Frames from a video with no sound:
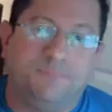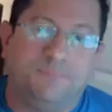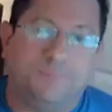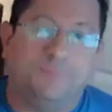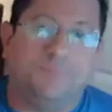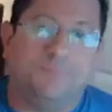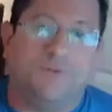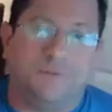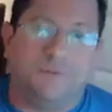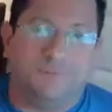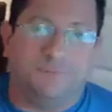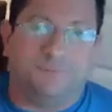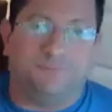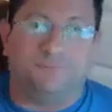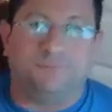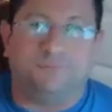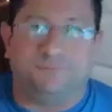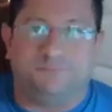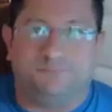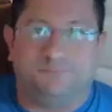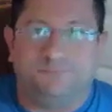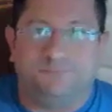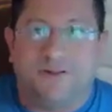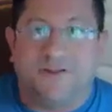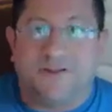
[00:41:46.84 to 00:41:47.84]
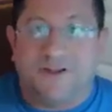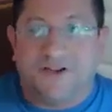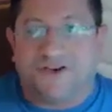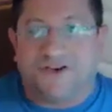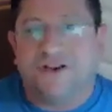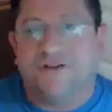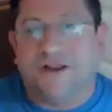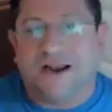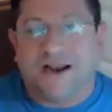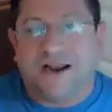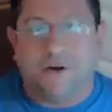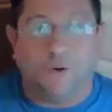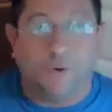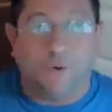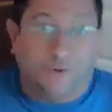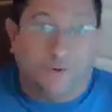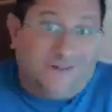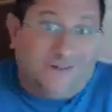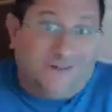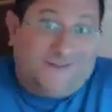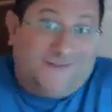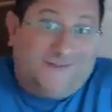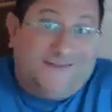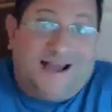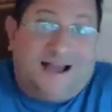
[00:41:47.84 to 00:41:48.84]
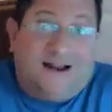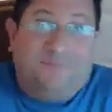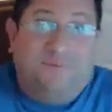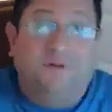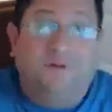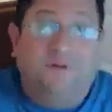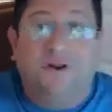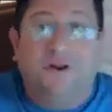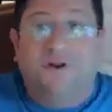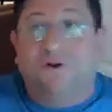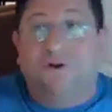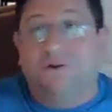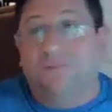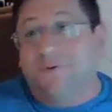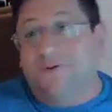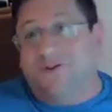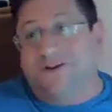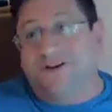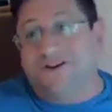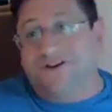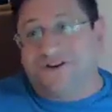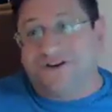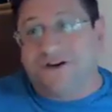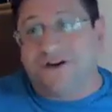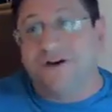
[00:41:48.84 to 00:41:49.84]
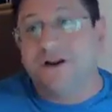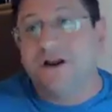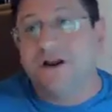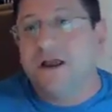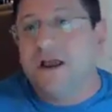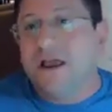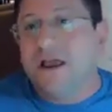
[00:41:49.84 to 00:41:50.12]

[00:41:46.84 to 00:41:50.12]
the position that I hold, because it's not a political position.